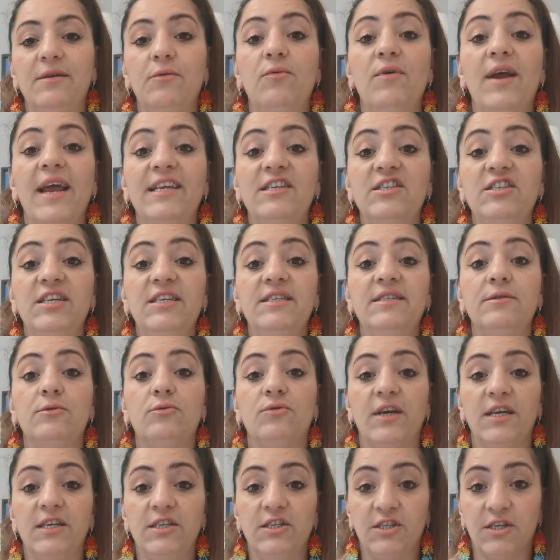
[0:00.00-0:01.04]

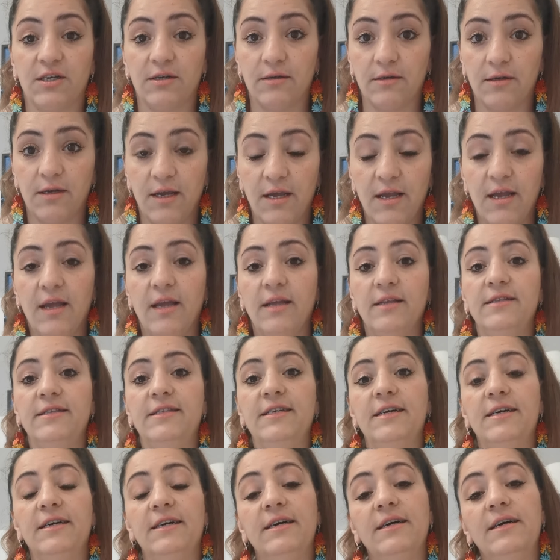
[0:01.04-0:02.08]
registration,
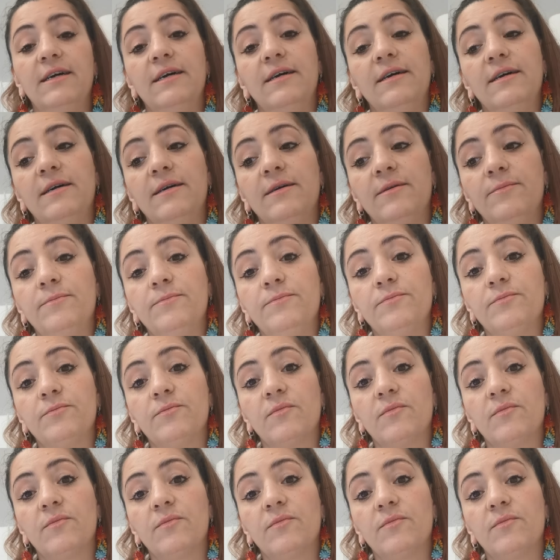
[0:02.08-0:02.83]
the